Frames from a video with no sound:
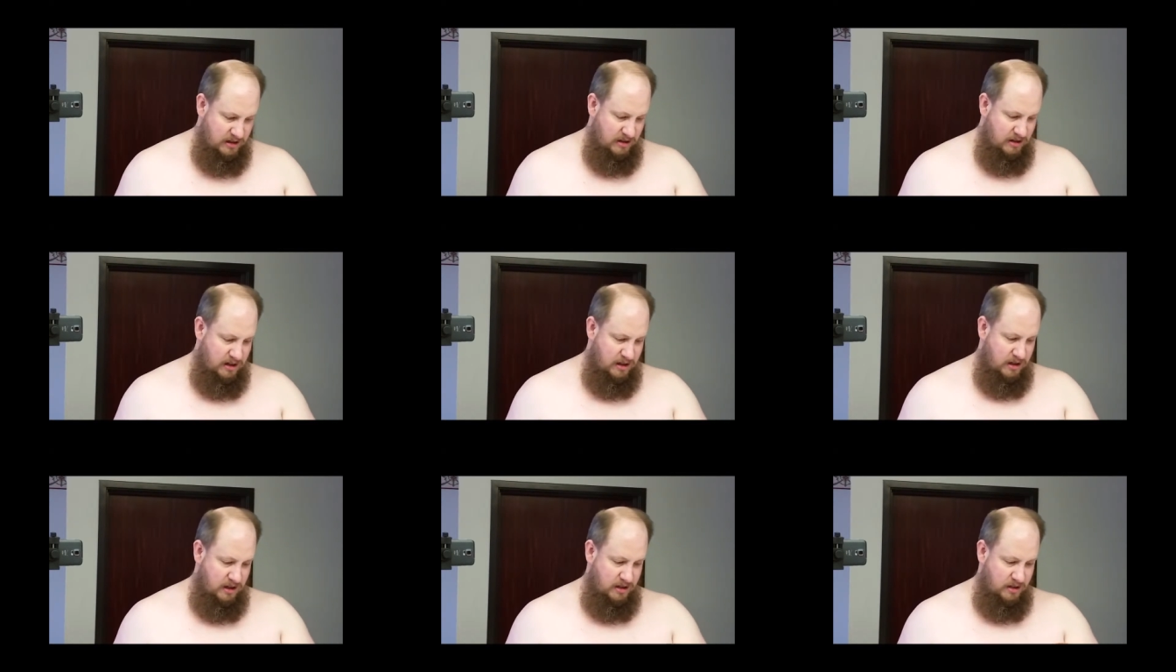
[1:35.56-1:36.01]

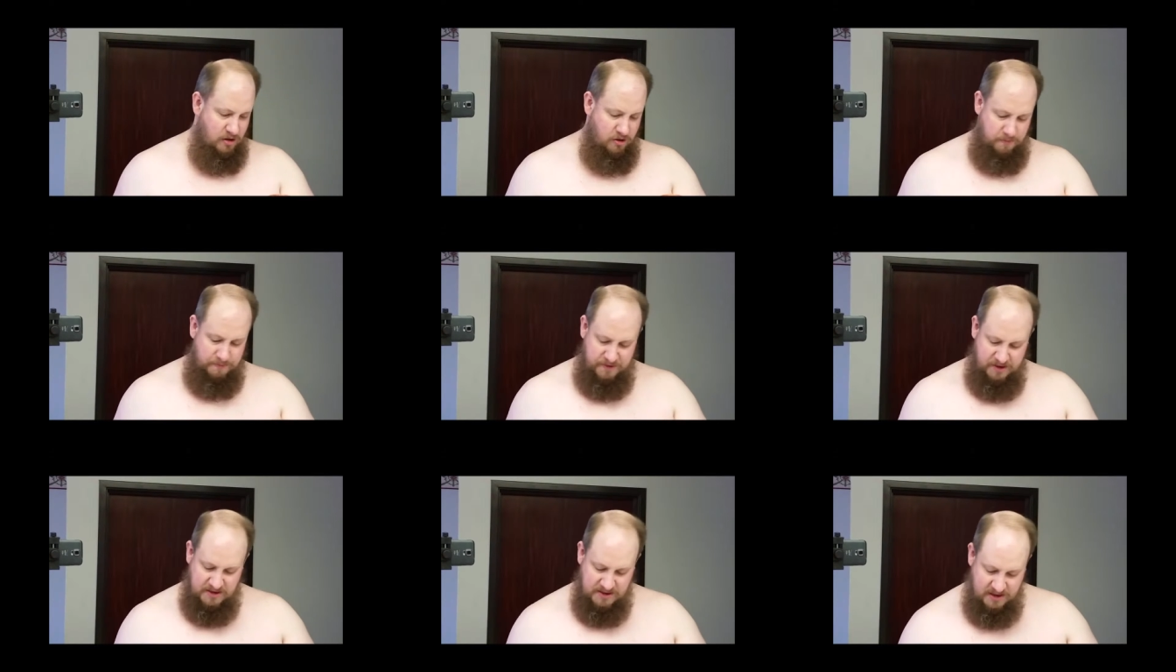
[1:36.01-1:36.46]
I
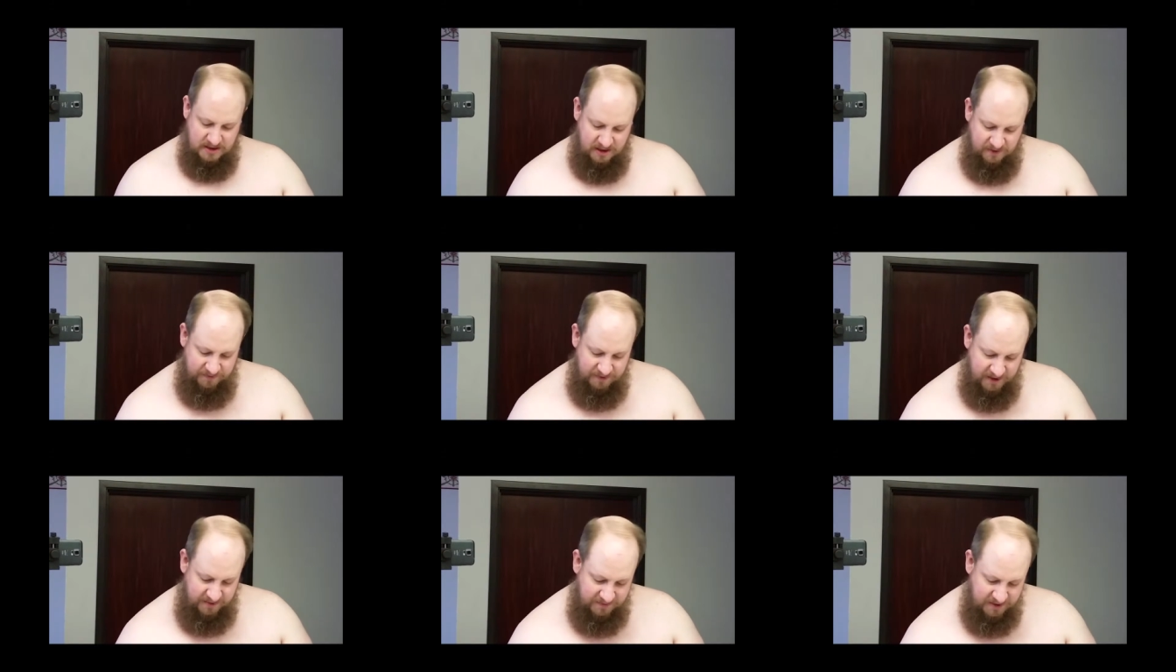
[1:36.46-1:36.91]
hope there's
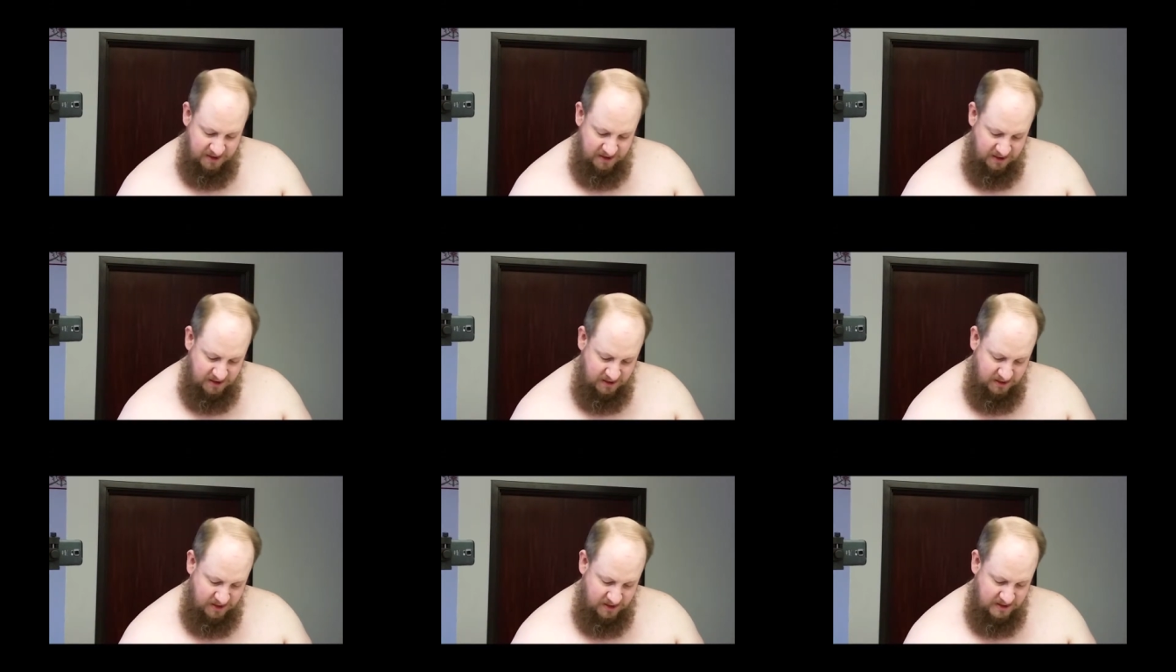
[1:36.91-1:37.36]
enough left in
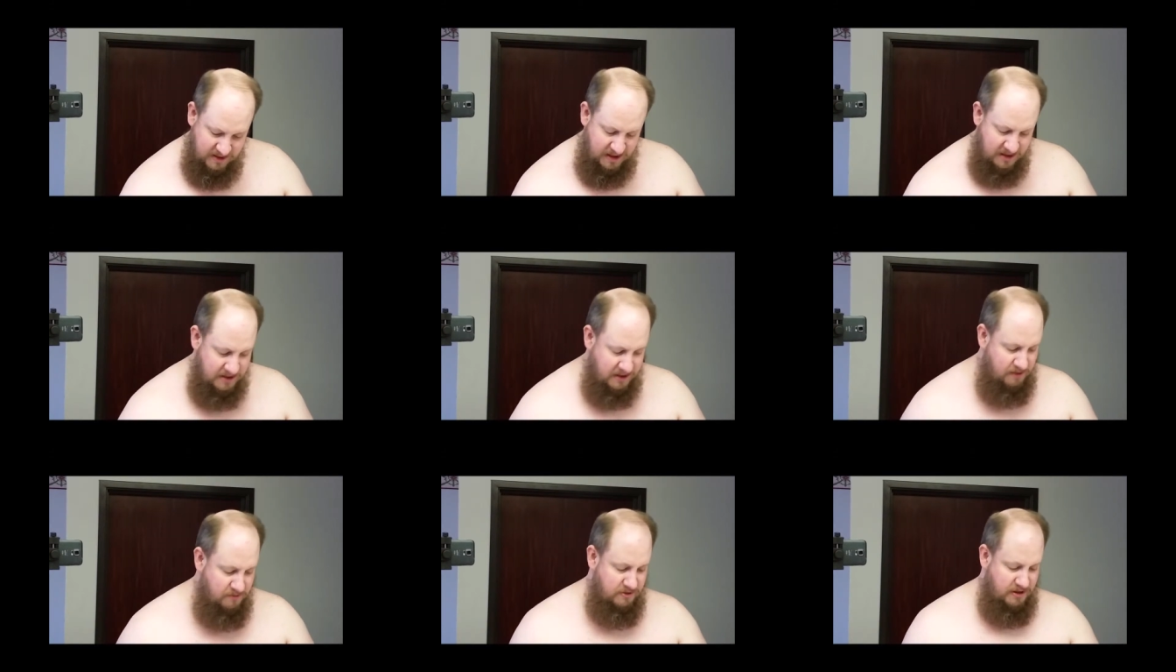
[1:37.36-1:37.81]
here, because I
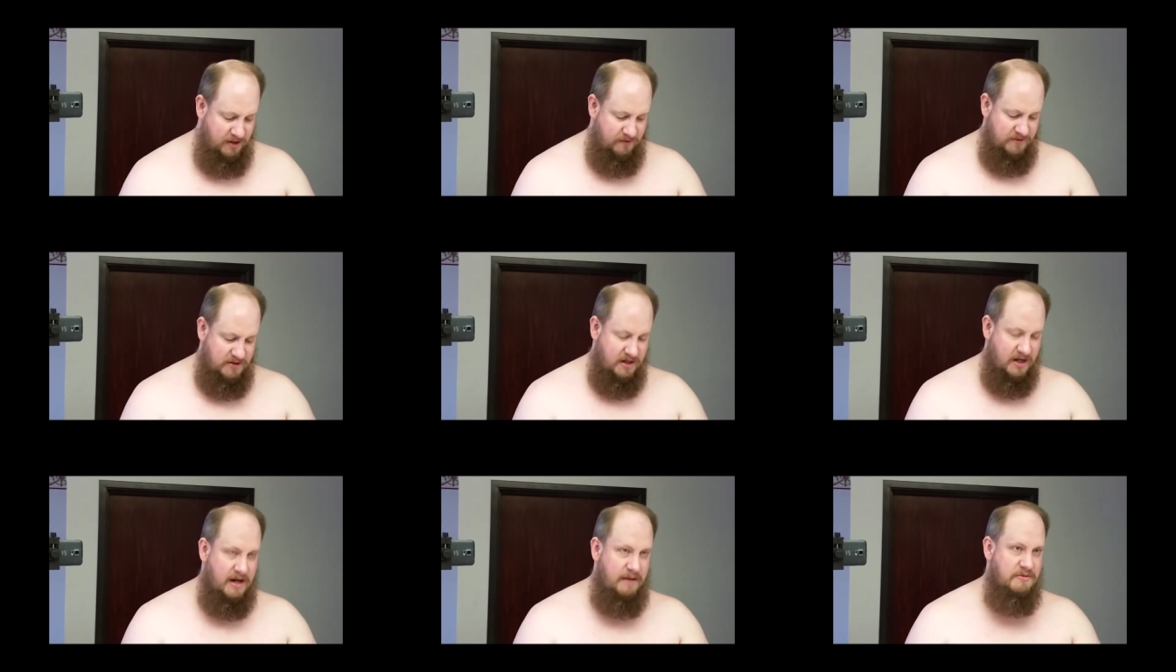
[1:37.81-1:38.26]
don't
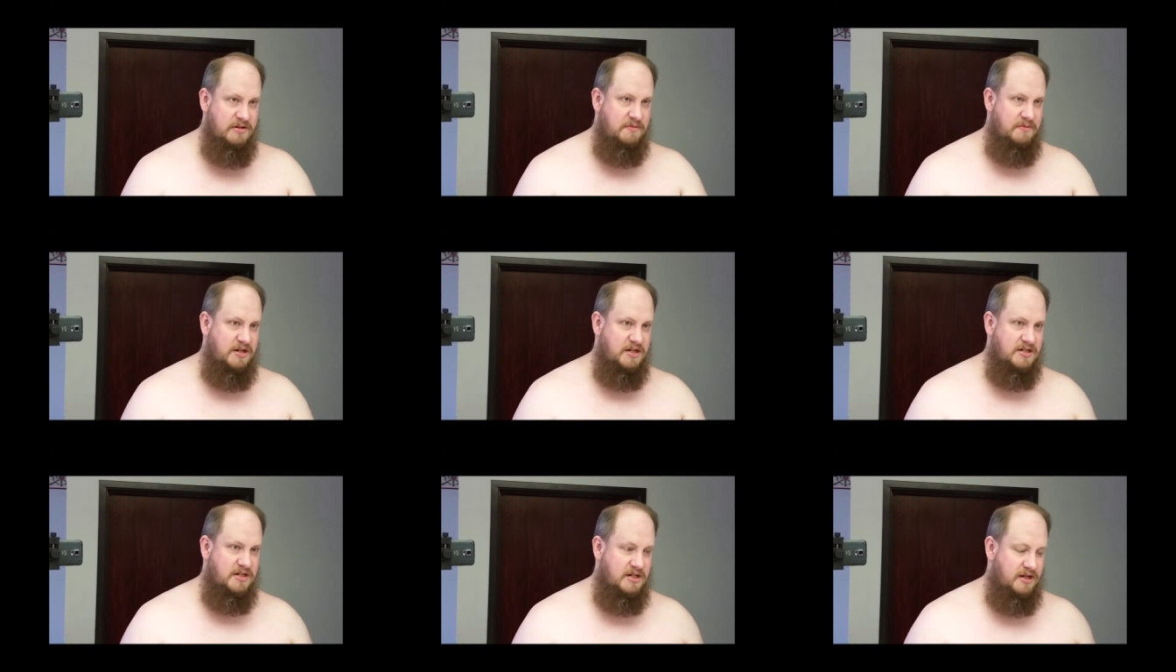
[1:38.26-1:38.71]
have time to
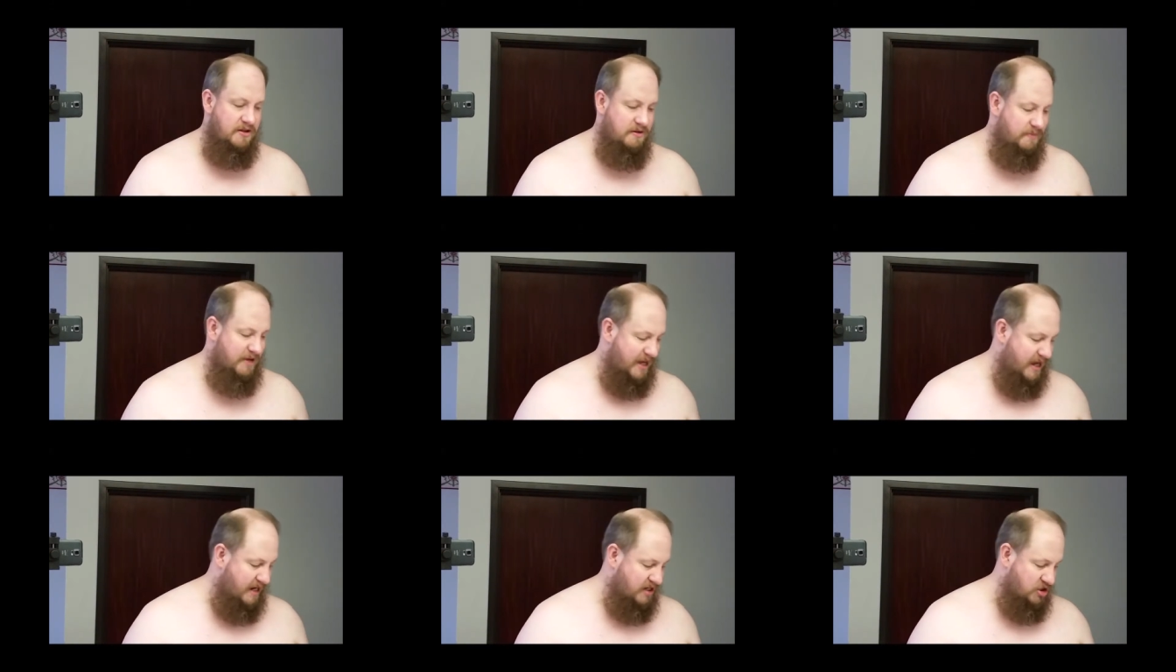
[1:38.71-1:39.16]
mix another
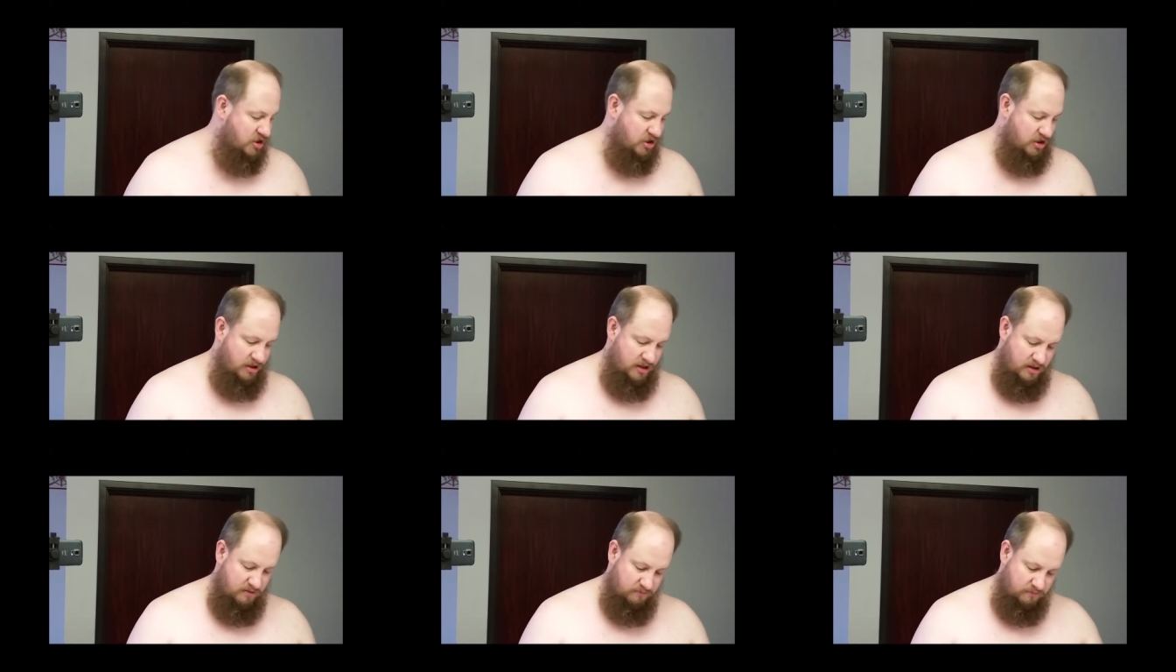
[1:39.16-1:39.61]
batch.